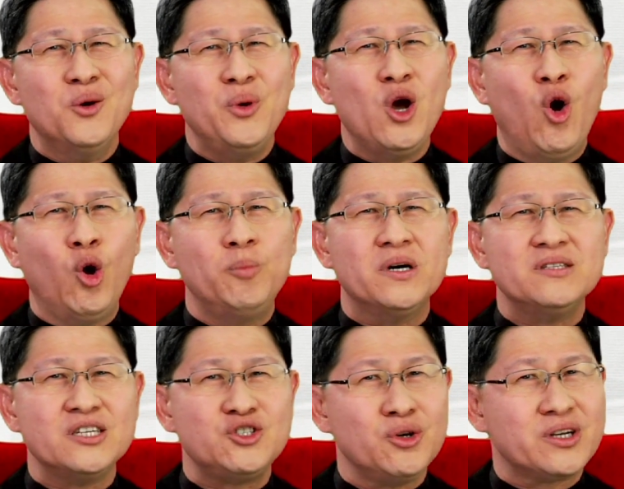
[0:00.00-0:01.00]
We hope
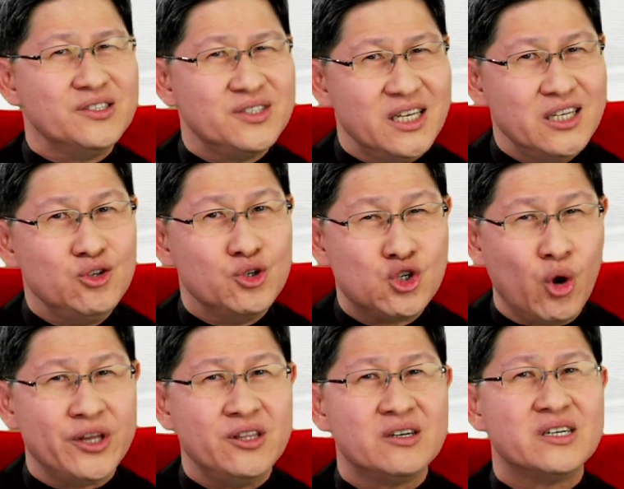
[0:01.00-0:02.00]
that you continue
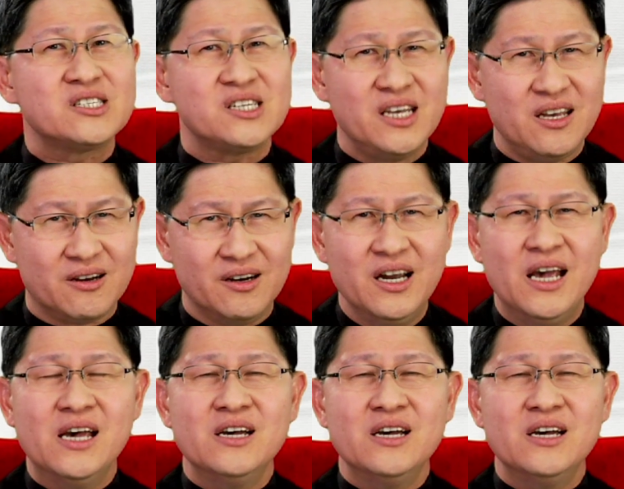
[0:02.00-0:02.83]
joining us here